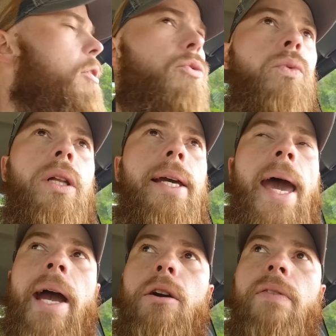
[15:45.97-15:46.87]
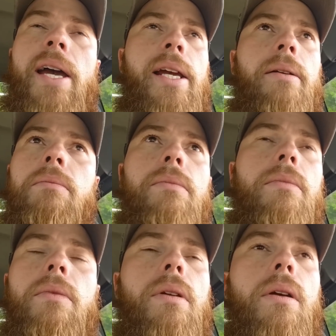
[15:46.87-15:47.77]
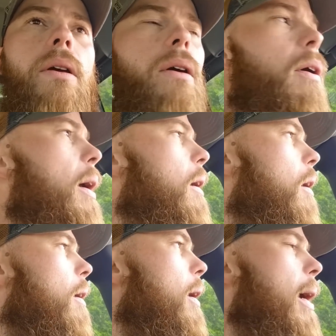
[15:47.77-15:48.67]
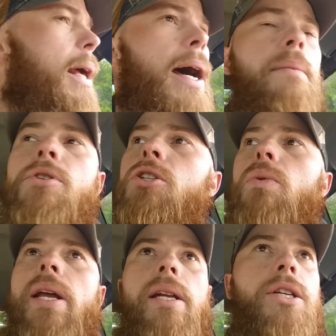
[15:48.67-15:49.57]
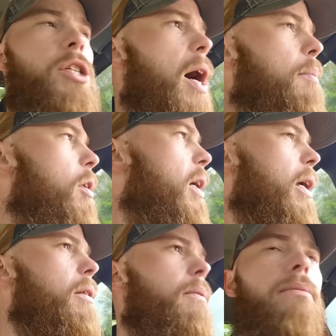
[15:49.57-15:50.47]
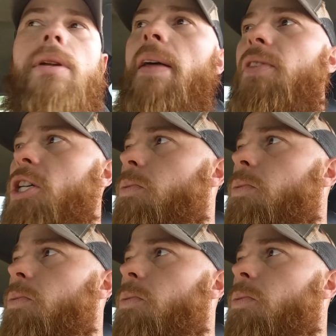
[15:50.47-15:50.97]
It's really aggravating. And I'm just ready to stop looking at